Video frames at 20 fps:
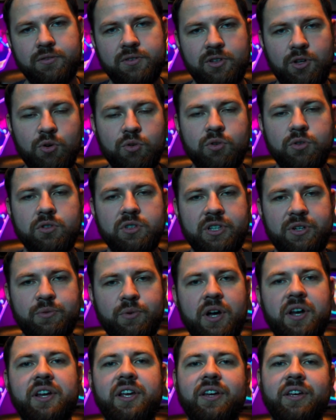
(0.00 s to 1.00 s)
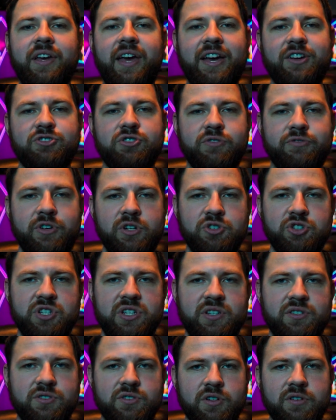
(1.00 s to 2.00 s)
locally running Azure
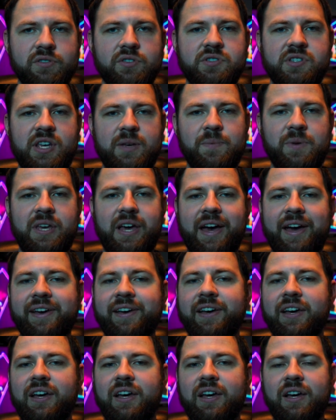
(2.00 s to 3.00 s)
function serverless API.